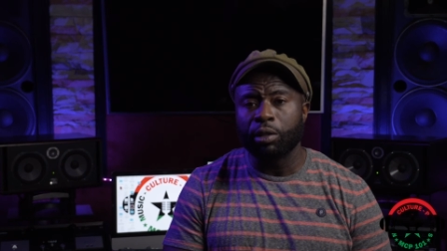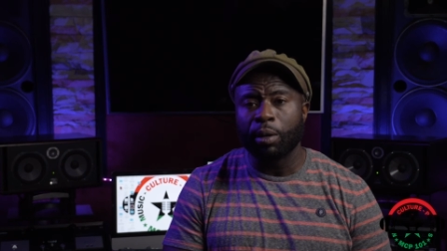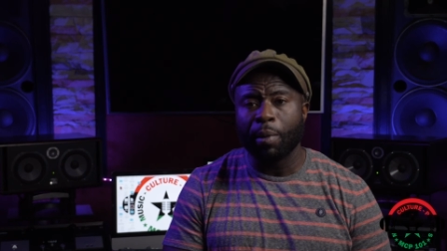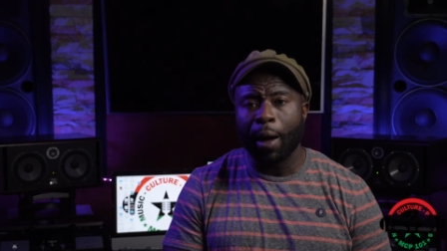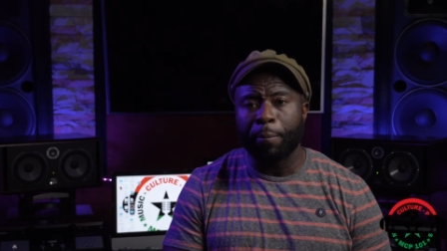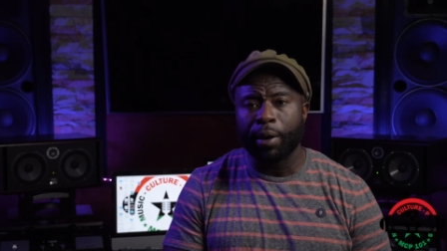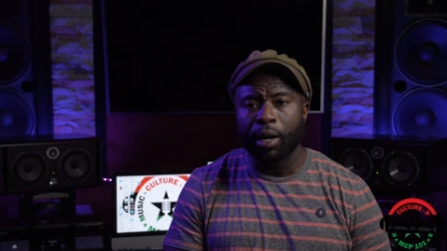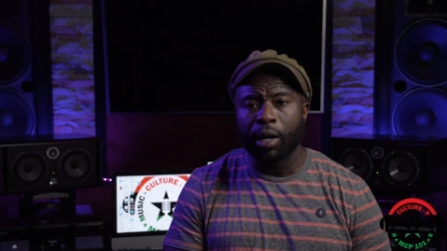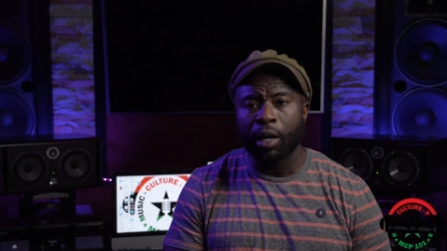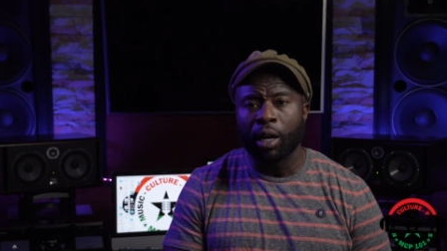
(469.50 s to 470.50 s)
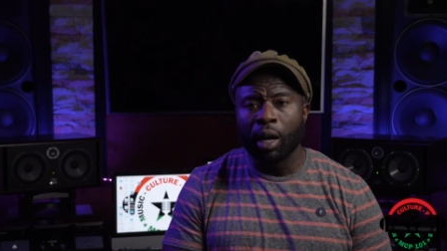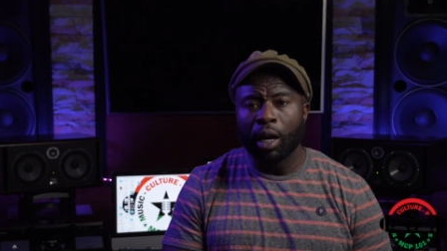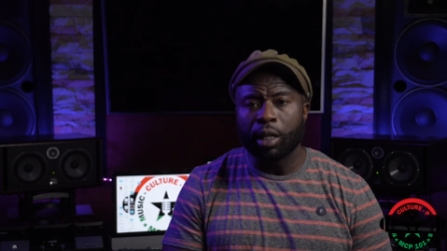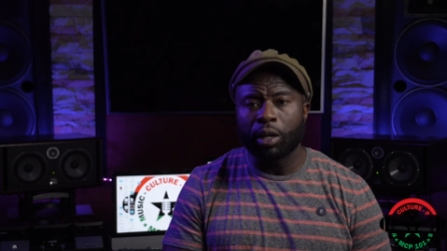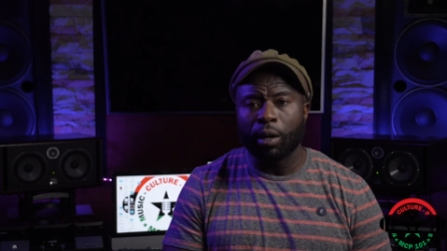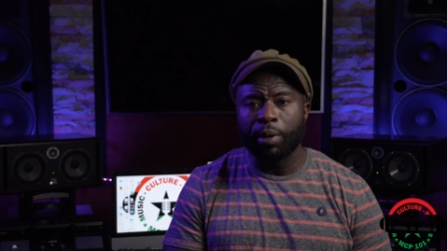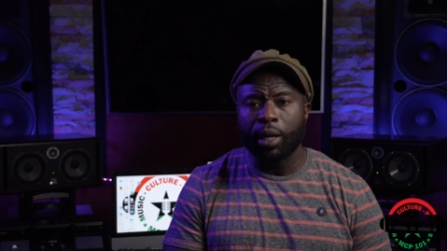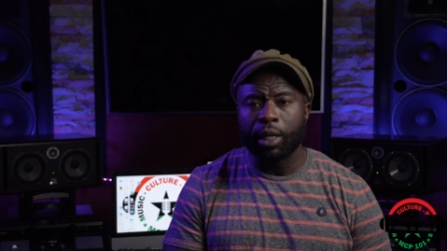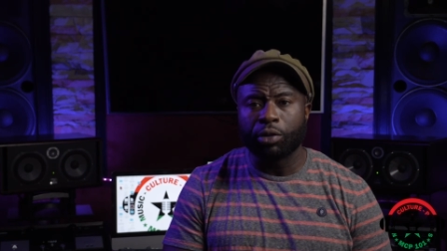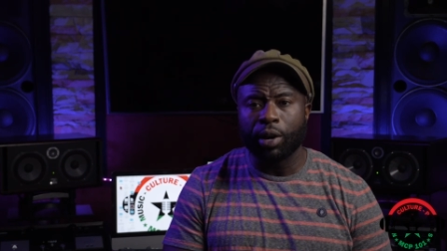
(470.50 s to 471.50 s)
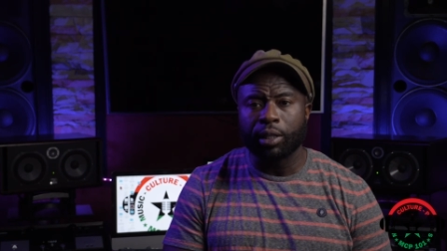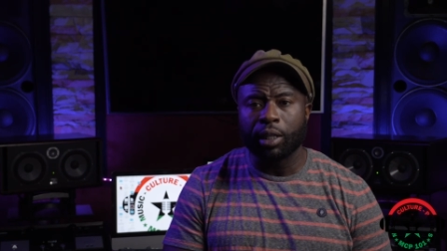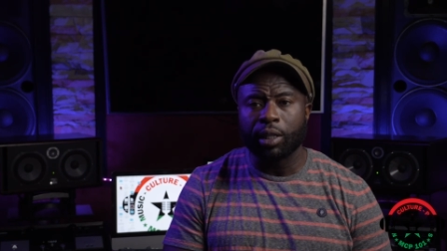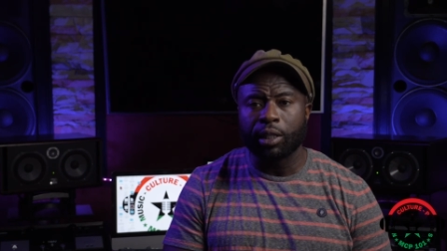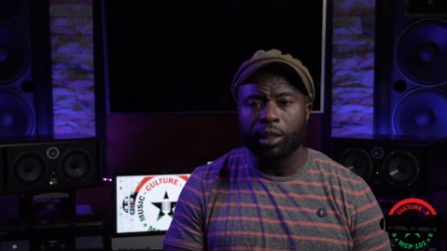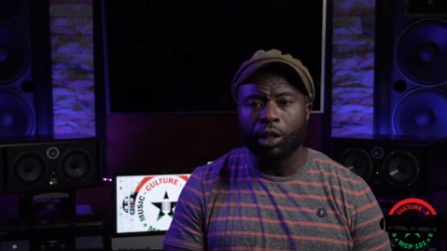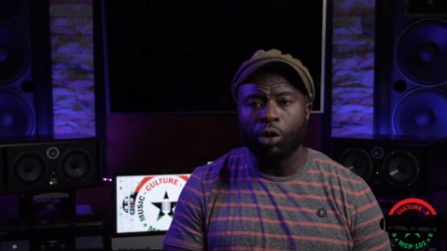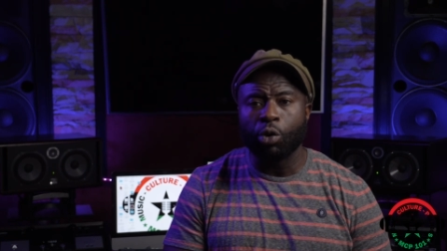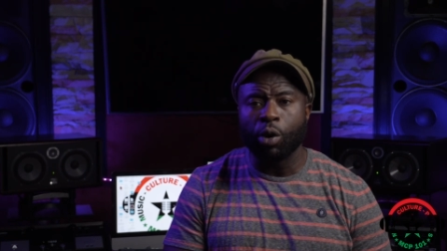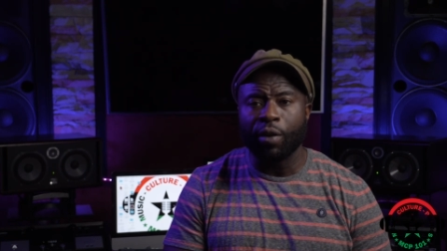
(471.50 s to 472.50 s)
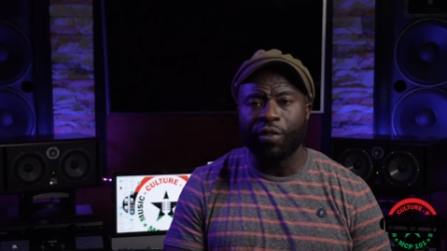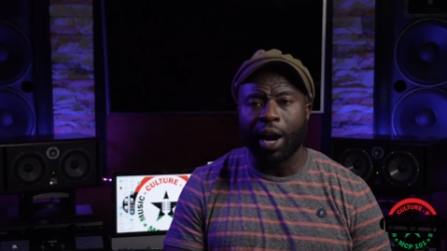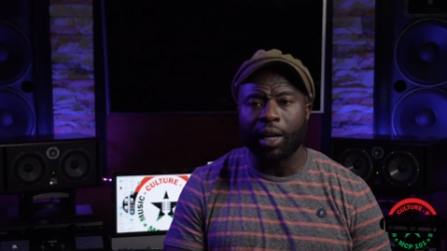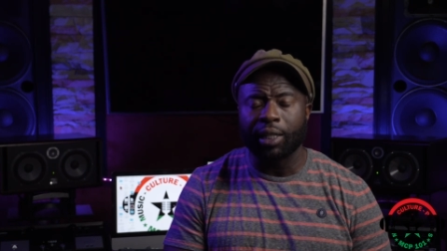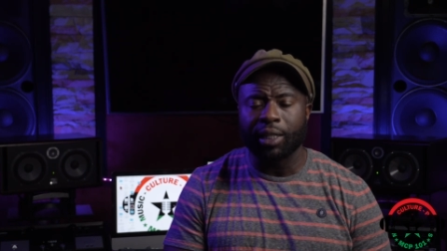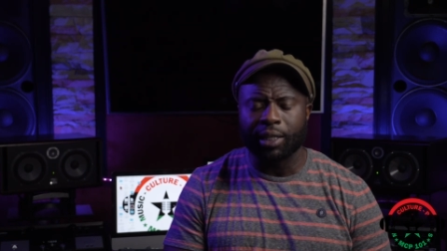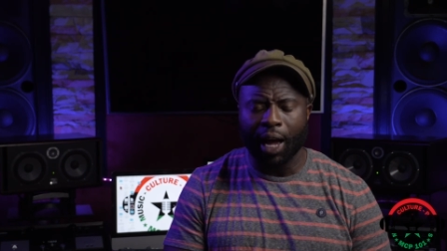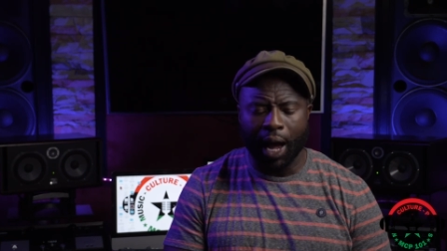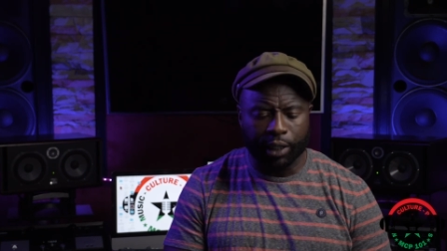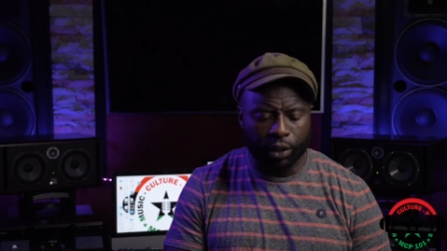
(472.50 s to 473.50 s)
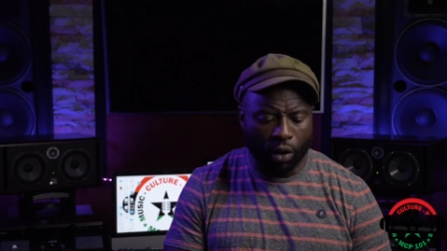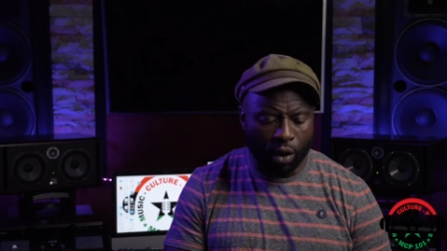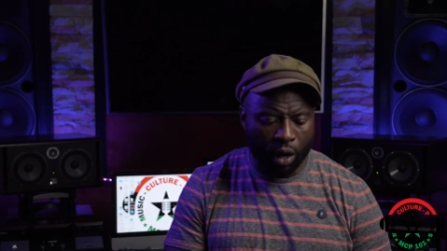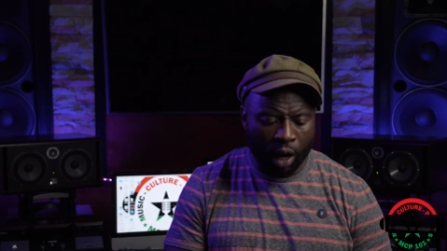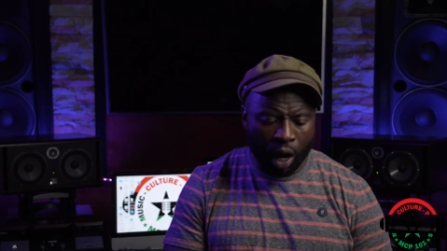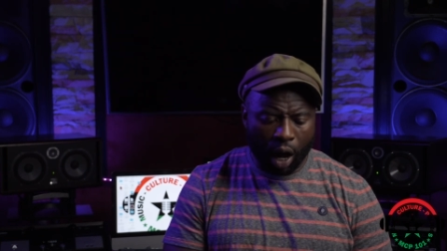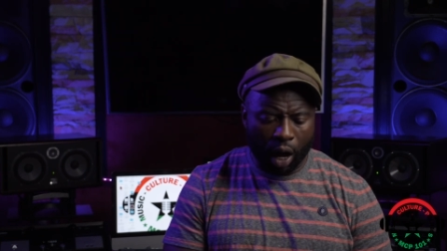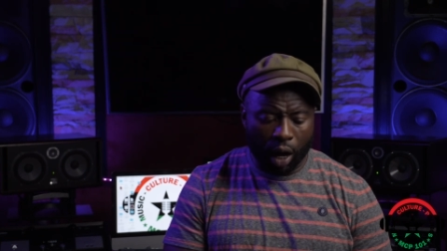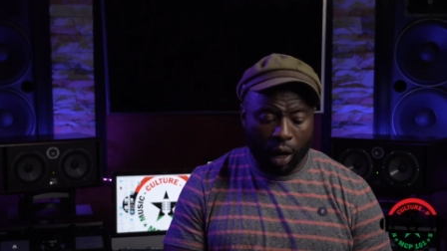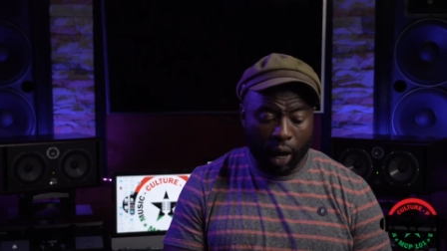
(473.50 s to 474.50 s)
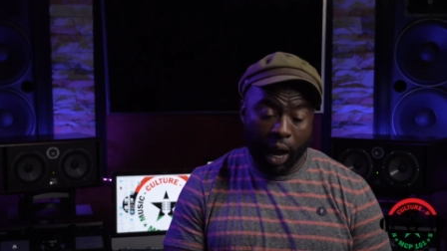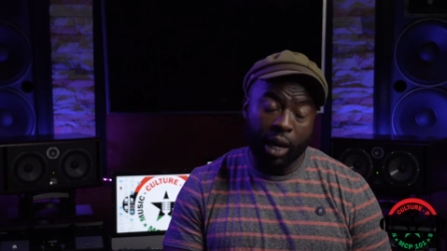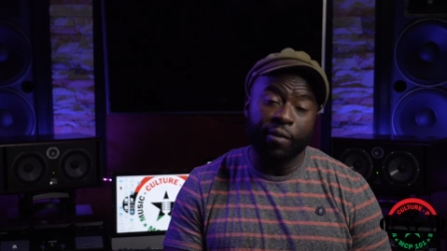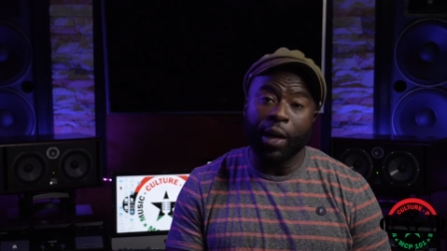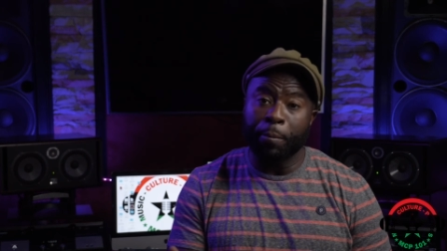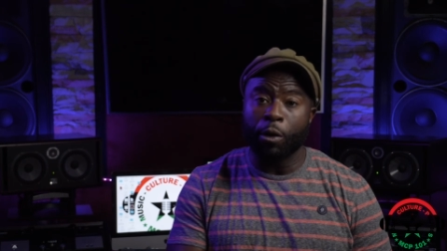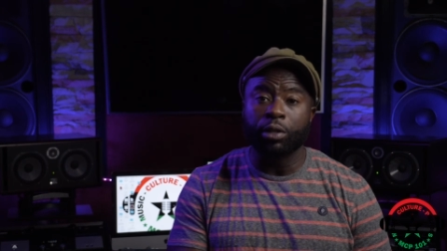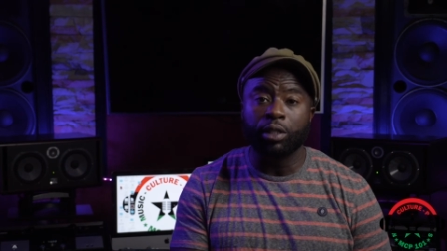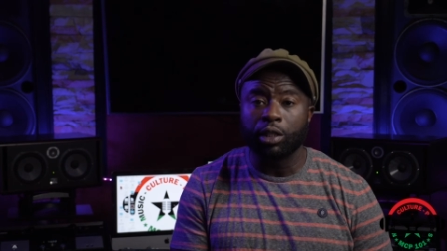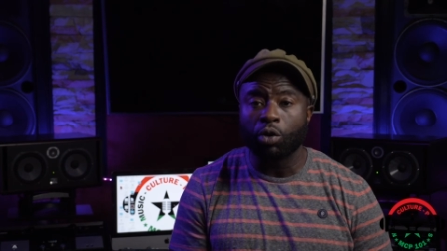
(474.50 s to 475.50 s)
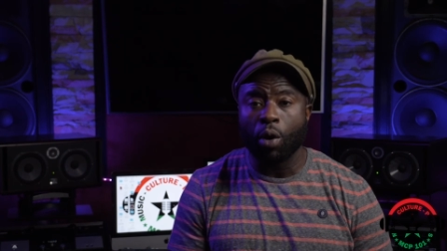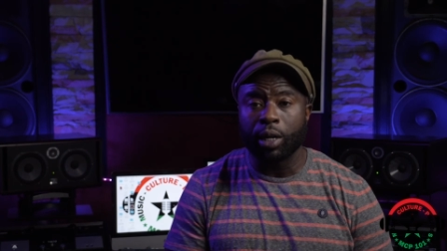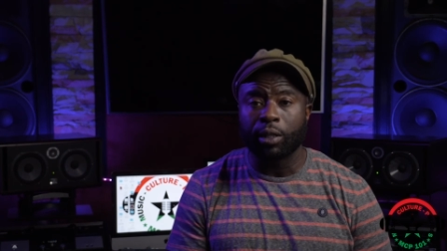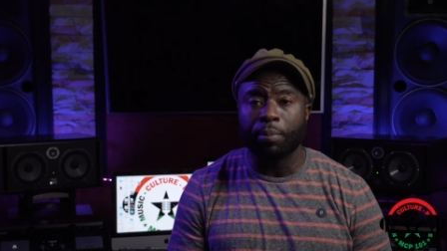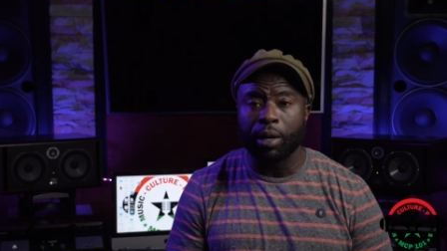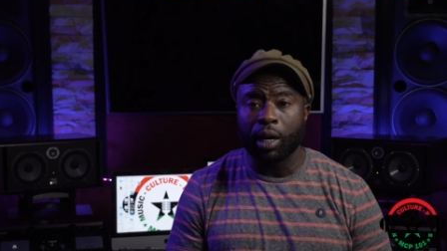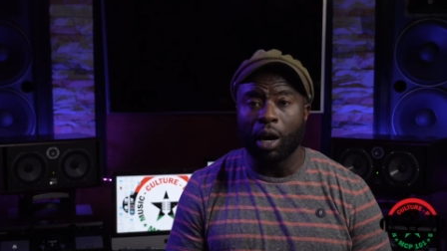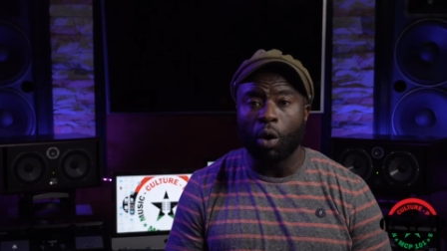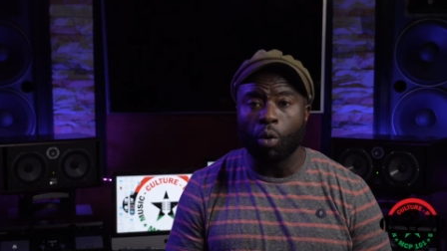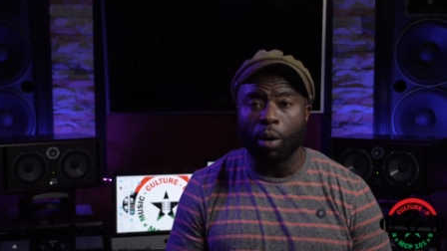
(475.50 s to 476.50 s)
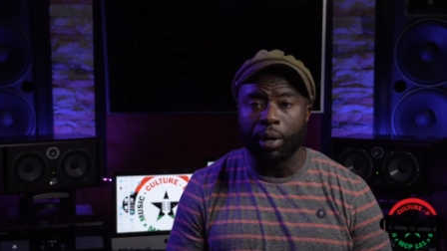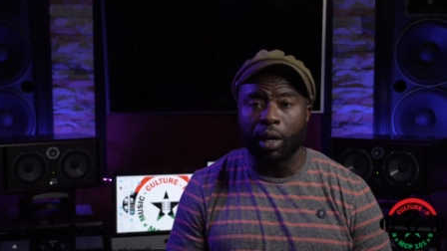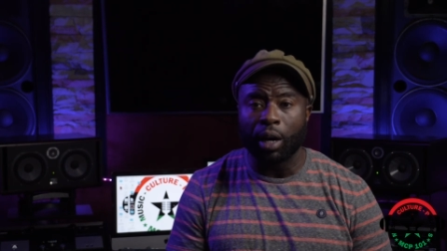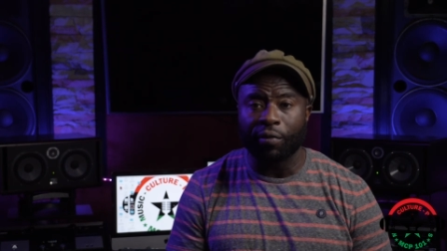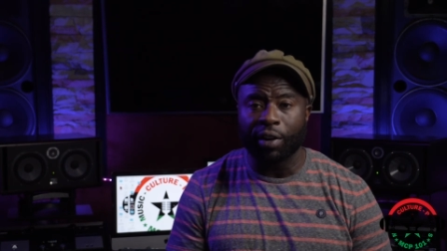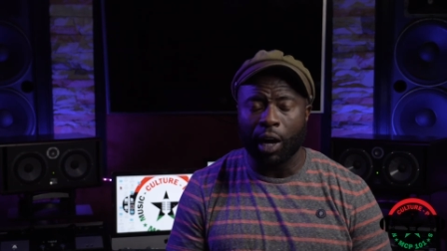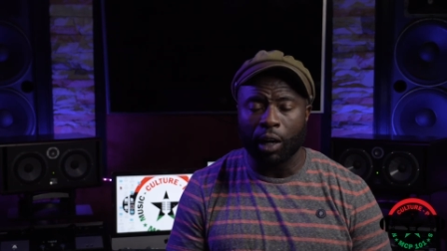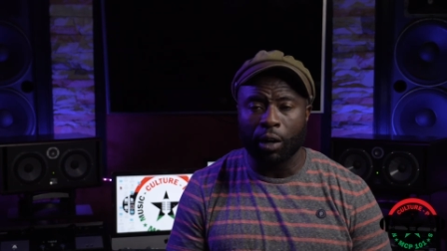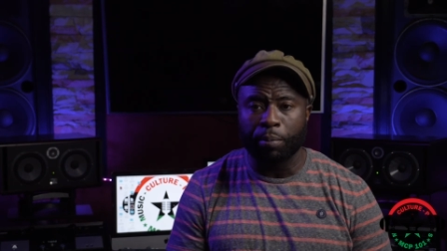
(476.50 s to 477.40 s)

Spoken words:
in my opinion. It's going to be interesting to see who he finally decides on, and if that person is going to be a woman of color.